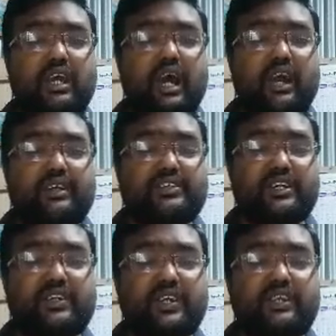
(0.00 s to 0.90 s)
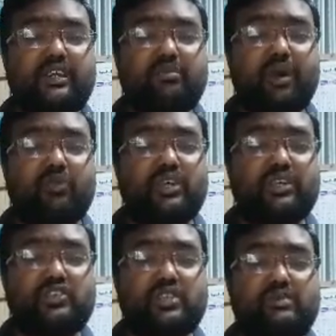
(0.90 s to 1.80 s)
and ascertained that
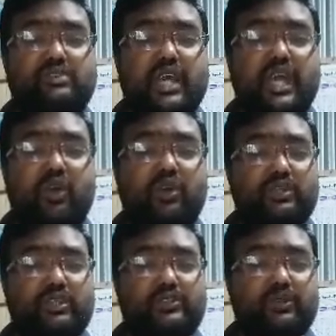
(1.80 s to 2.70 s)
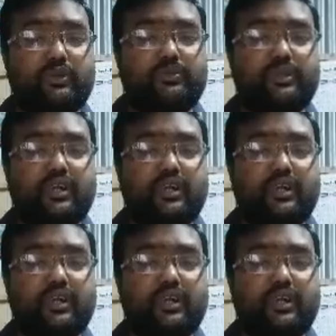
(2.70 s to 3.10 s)
mountain streams erode the slope.